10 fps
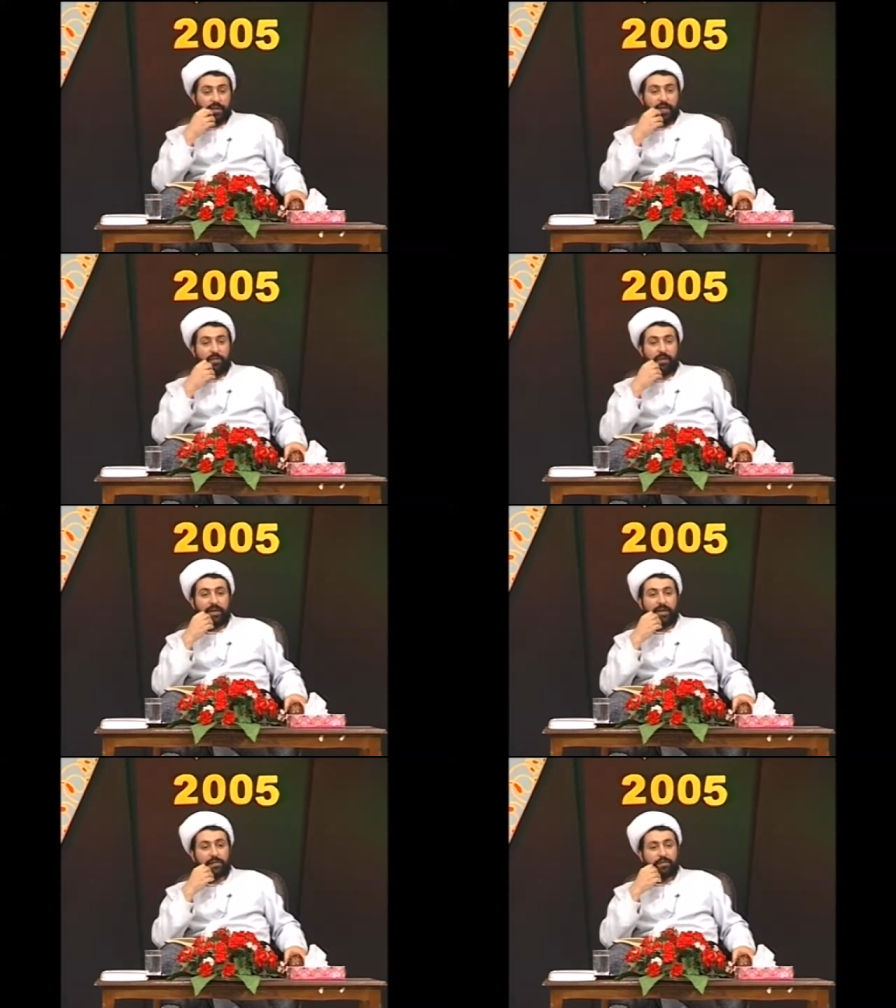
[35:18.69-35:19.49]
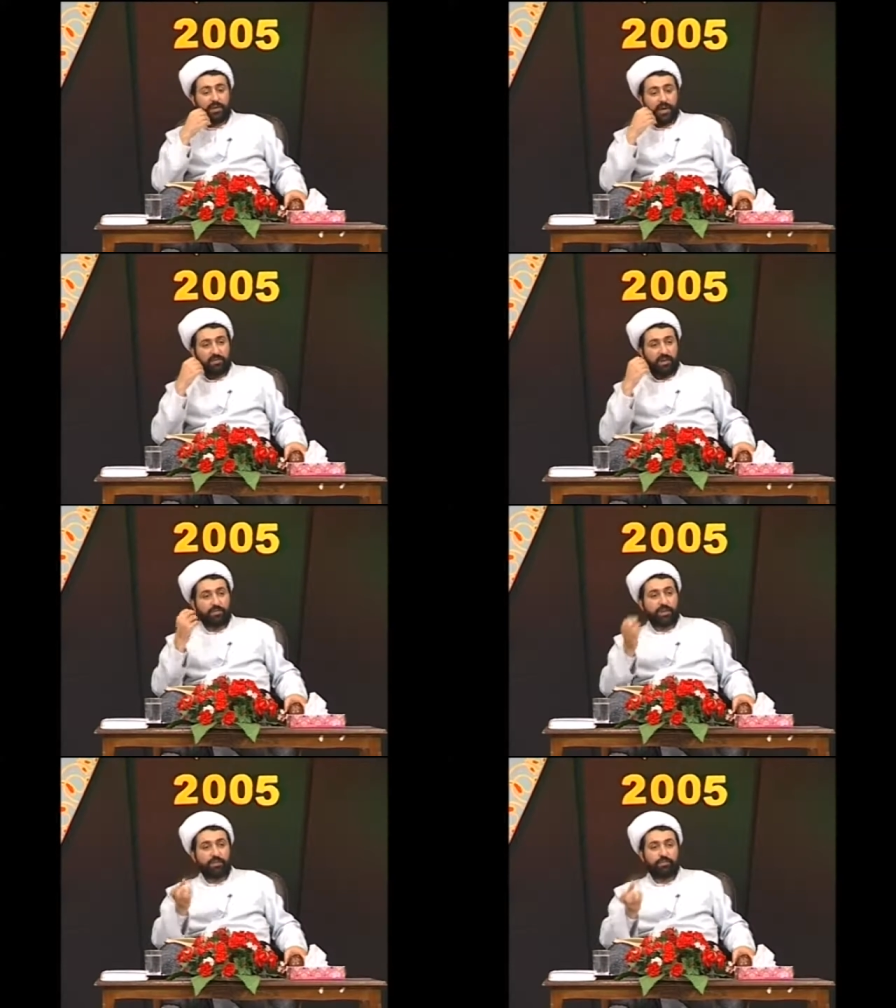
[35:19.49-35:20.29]
Imam Ali is proud of
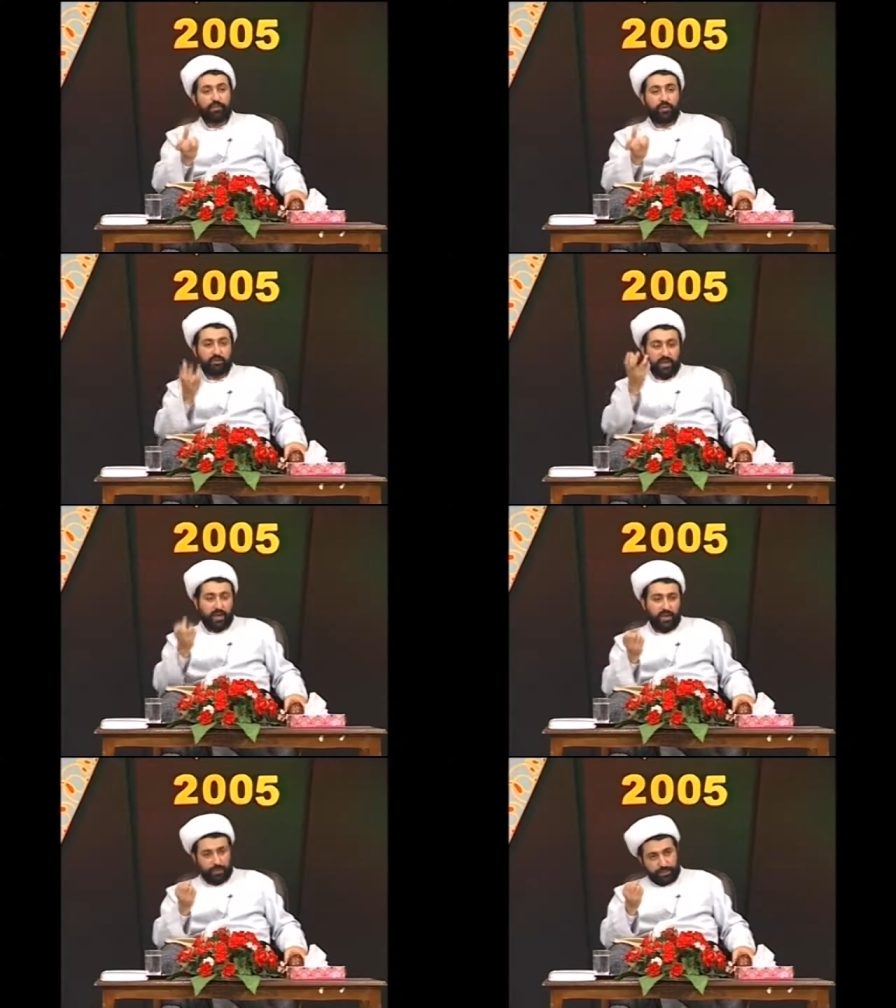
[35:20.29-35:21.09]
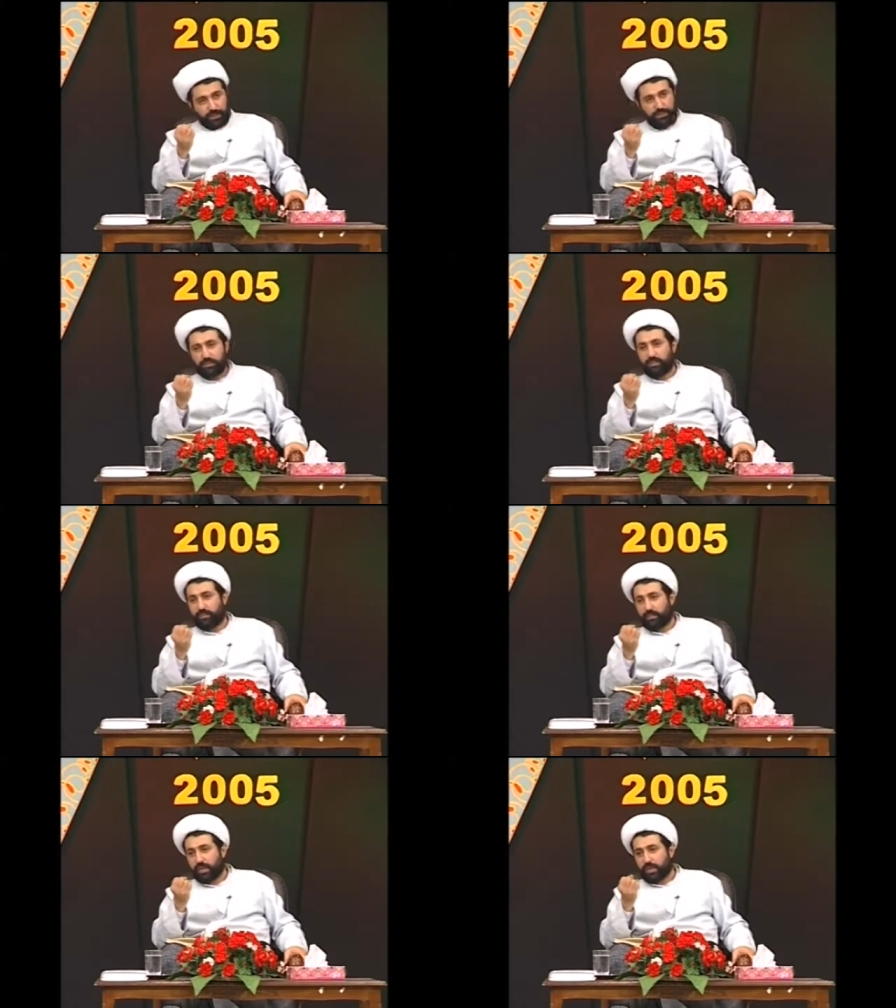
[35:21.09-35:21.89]
being brought up
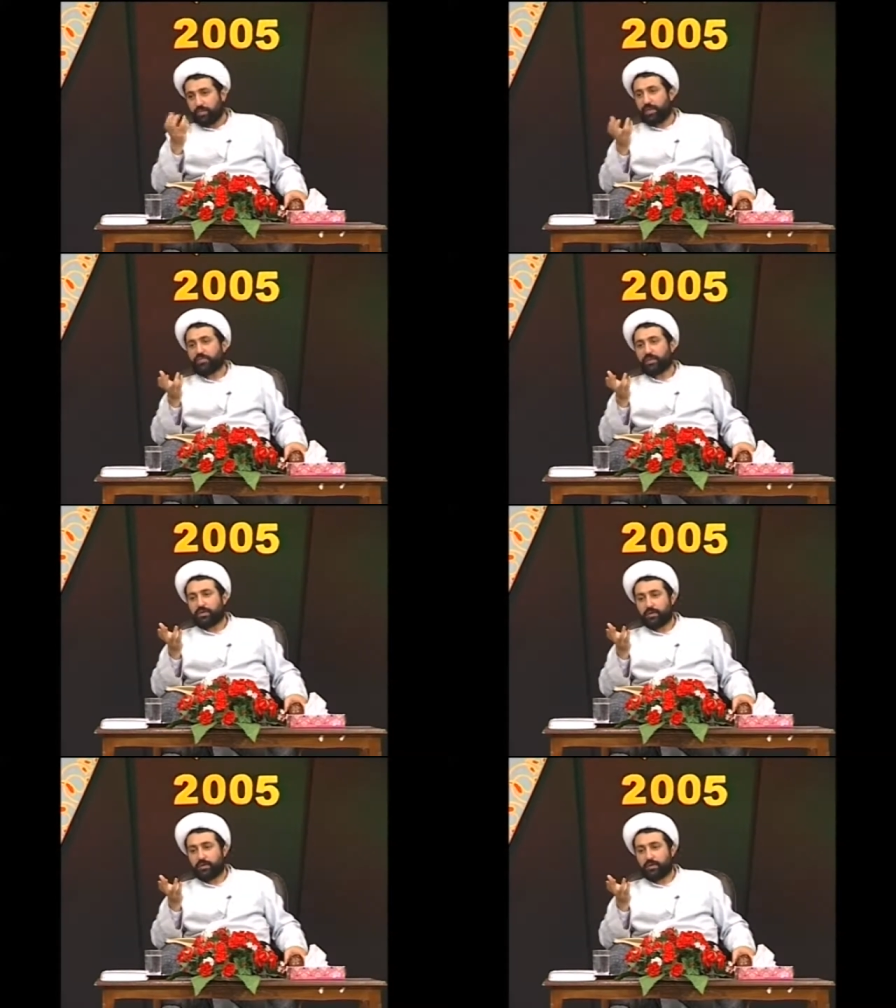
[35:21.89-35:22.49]
by the Prophet.